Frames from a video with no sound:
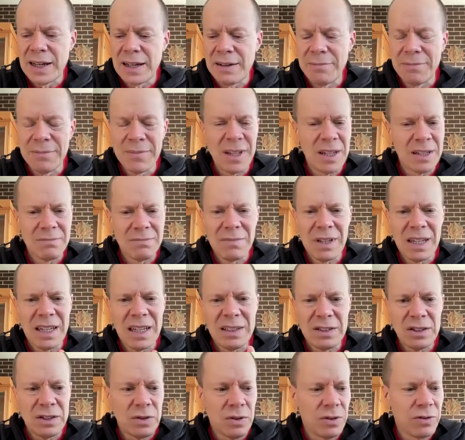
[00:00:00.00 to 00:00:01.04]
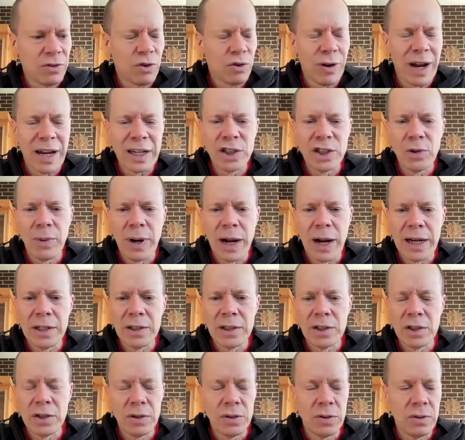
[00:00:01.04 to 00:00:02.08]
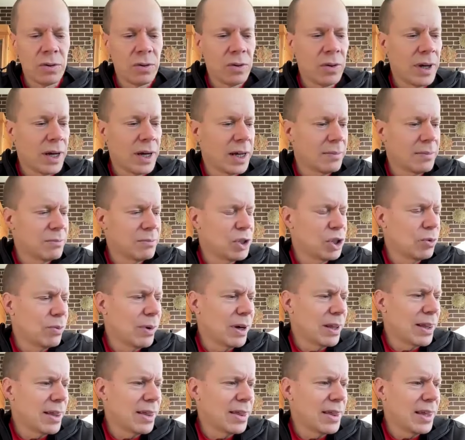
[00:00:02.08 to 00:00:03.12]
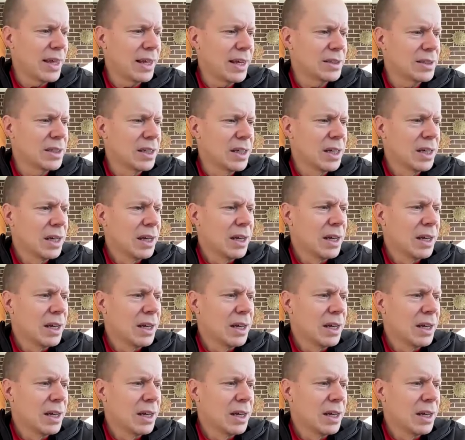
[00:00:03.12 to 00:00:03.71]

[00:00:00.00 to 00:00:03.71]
it sort of graduated to other things.